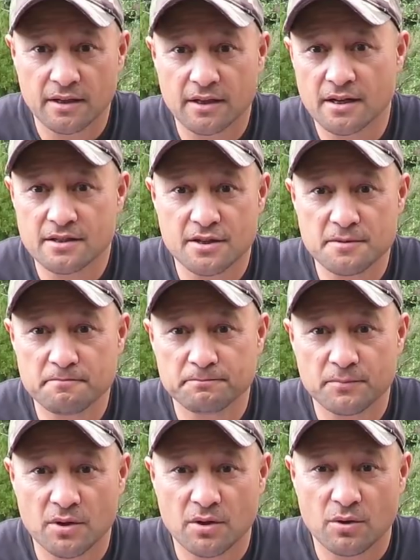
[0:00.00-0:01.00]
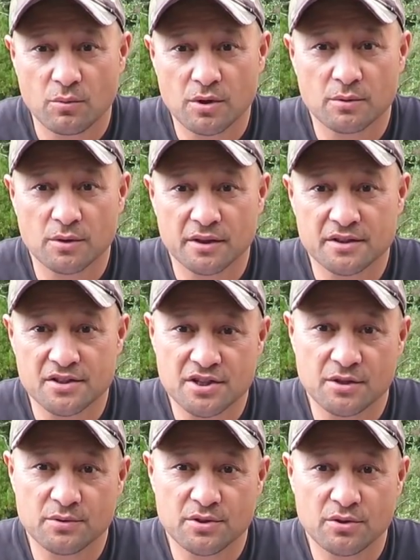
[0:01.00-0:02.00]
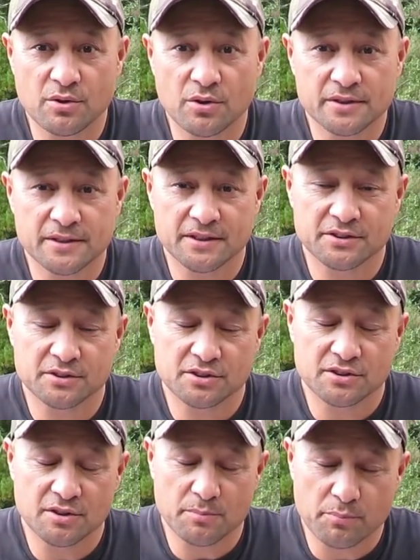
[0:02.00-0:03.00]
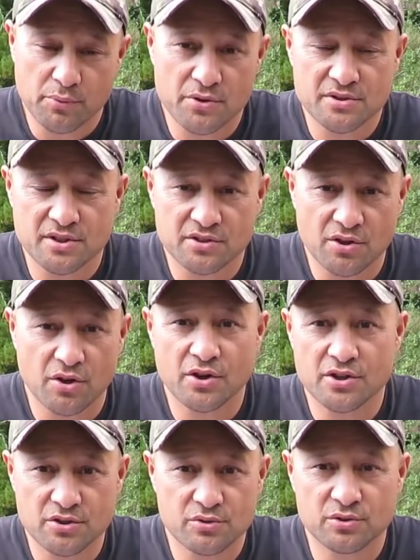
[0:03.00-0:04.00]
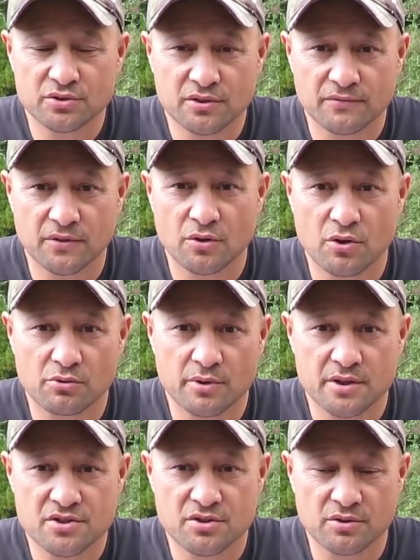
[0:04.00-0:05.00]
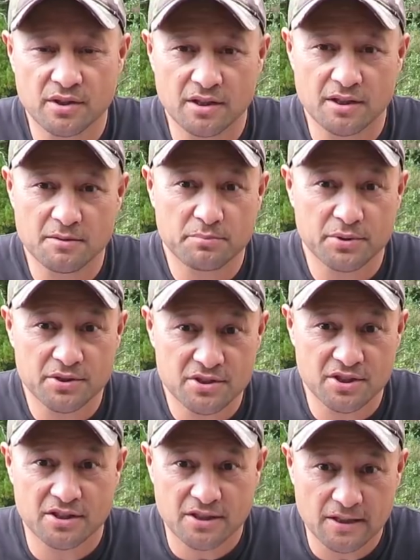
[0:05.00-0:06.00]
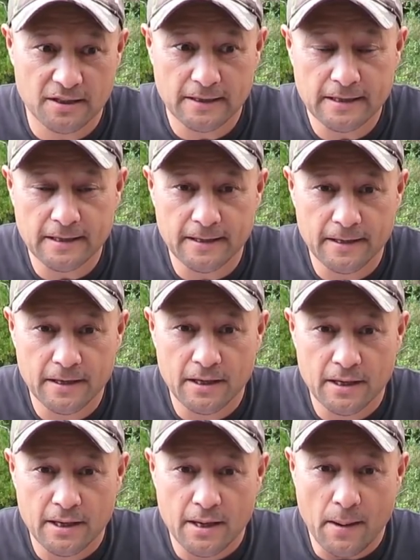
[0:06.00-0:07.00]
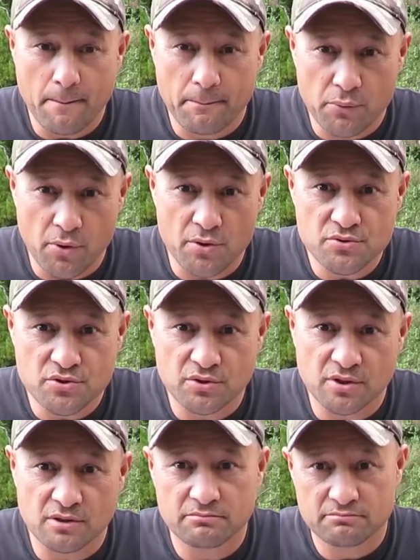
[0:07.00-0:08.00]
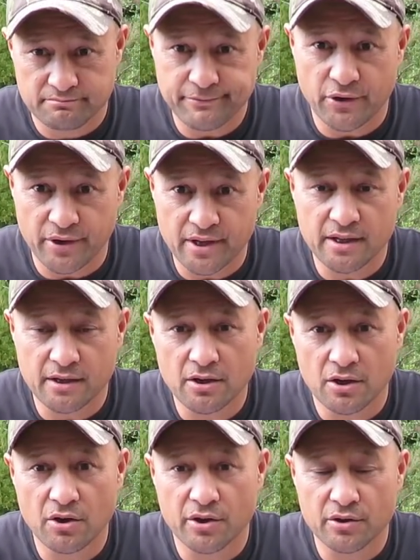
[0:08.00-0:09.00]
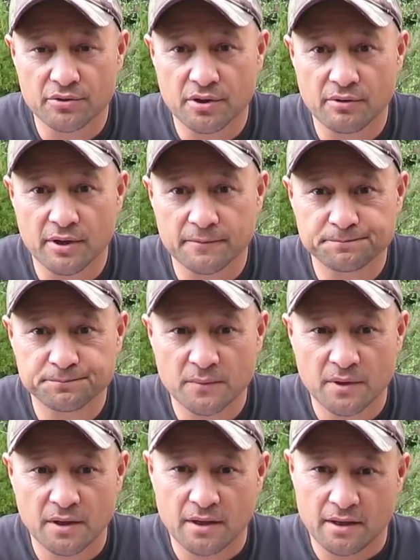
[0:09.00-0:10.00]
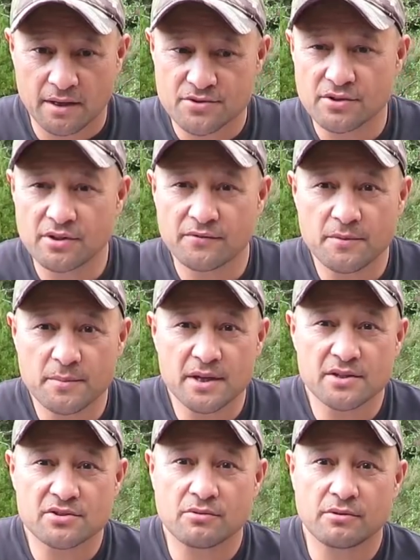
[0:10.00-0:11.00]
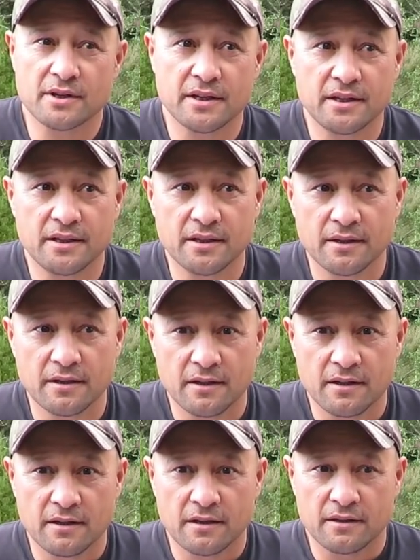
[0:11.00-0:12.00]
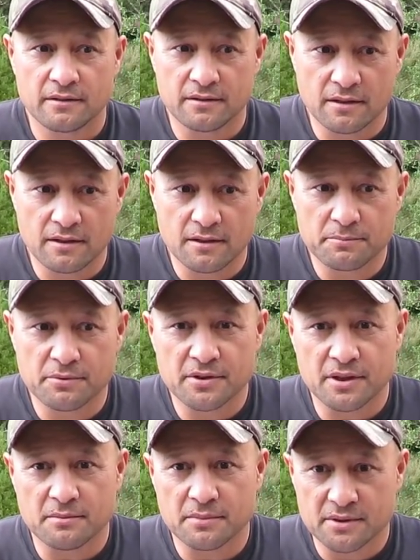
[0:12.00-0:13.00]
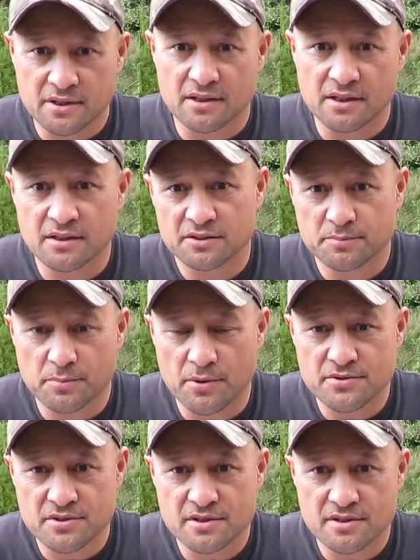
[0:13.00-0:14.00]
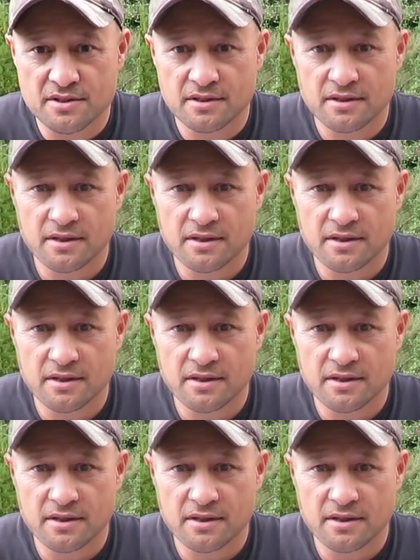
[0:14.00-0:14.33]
G'day team. What I would like to share with you guys is the process I use for long range shooting, in particularly prone shooting, i.e. lying on the ground. Now shooting for me is quite a deliberate and meticulous process.